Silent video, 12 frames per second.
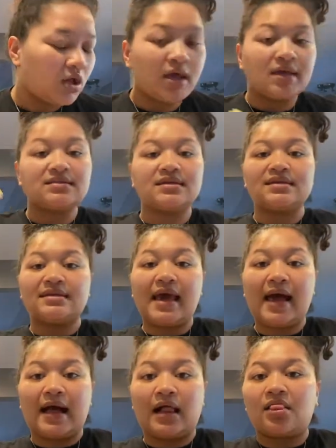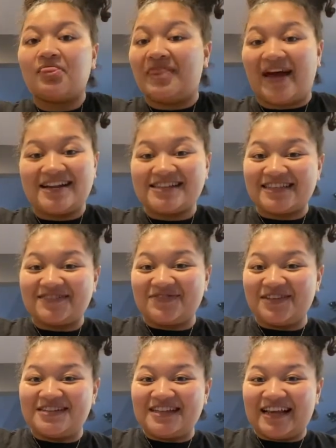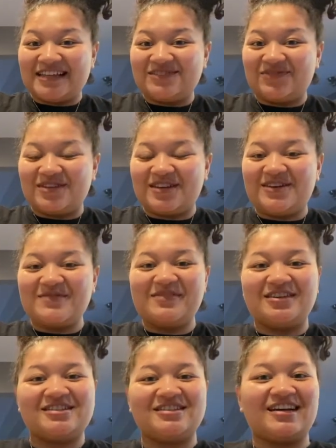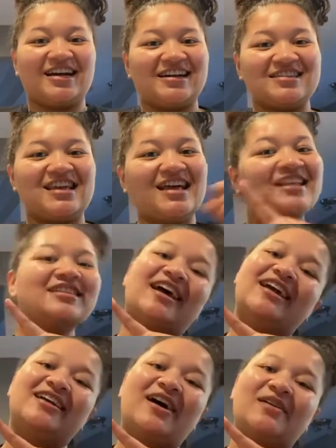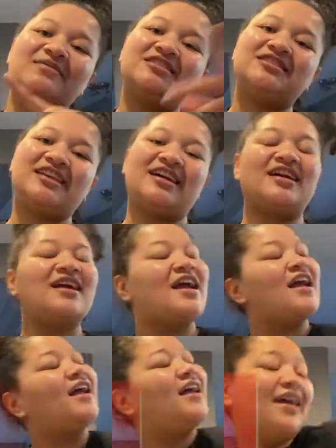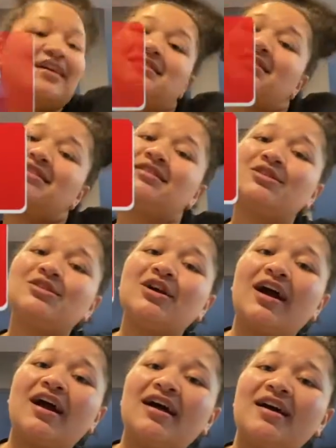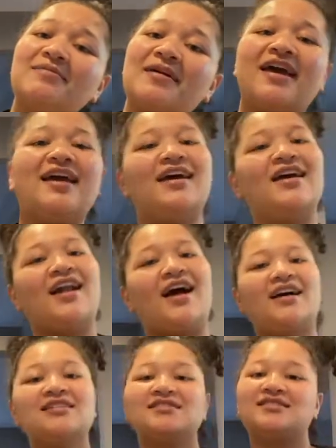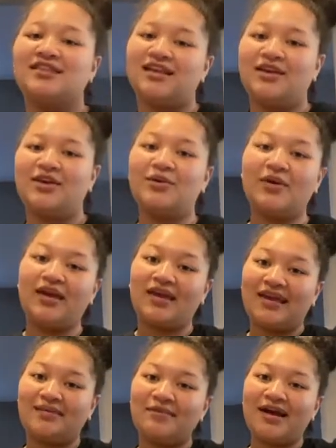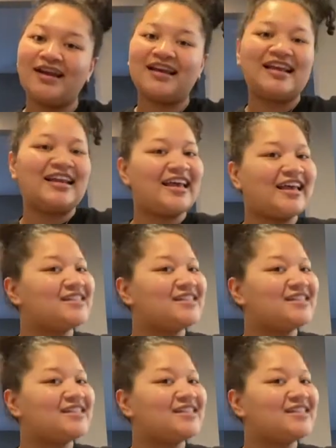So yeah, that is it for today's video. Make sure you guys like, comment, share, and subscribe, and I'll see you in my next